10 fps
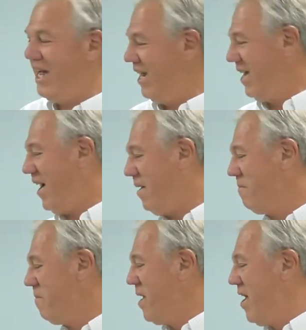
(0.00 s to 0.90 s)
Haggai.
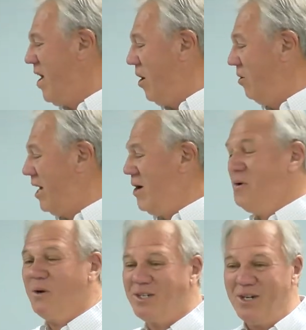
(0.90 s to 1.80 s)
Okay, who
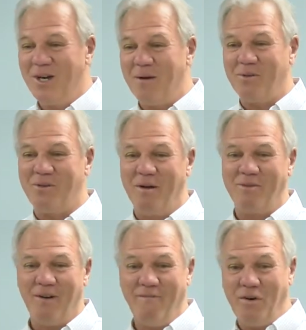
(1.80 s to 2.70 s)
wants to look up a
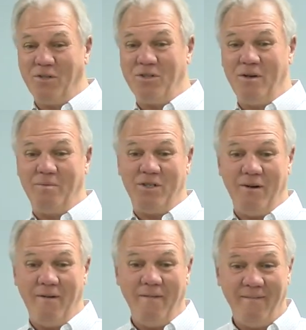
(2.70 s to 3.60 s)
scripture? First
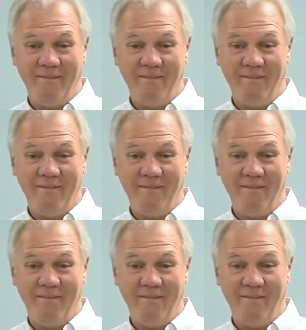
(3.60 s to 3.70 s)
scripture.